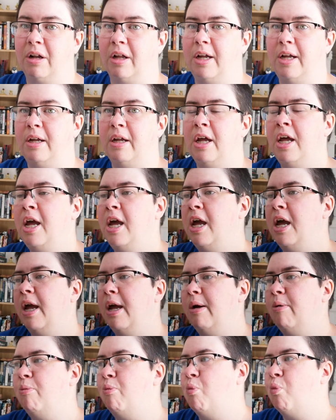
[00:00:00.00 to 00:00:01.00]
Like
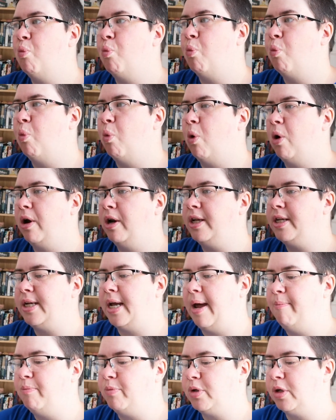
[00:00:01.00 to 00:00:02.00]
in one
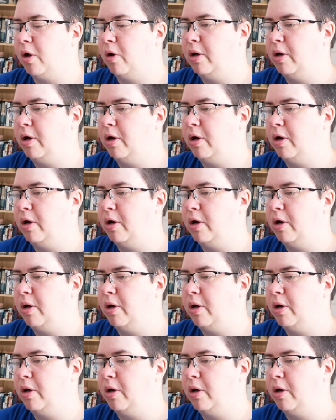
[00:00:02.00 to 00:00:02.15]
attempt